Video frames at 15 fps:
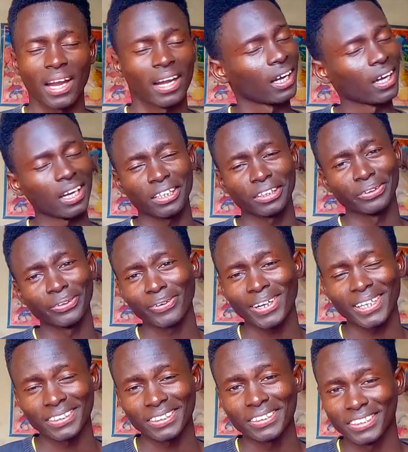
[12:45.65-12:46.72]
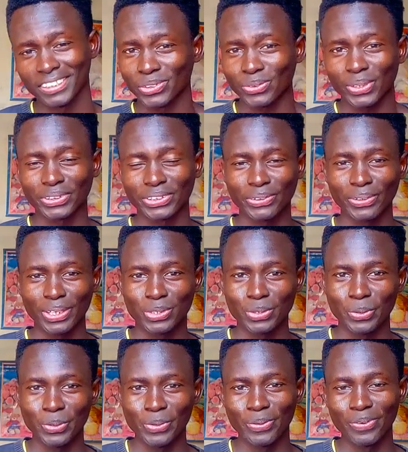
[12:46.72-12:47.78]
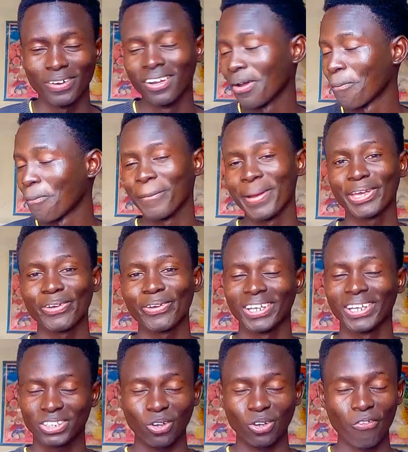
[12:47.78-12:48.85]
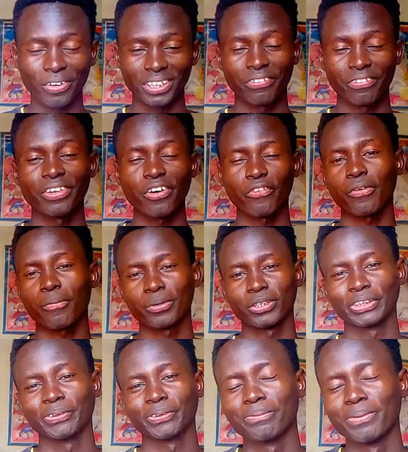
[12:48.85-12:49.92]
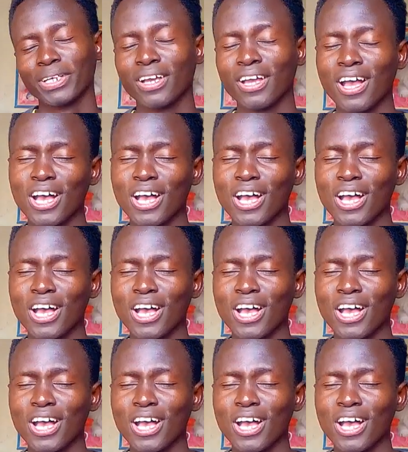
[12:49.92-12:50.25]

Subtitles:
and you know what, this is what is going to make you get over the fear of approaching me.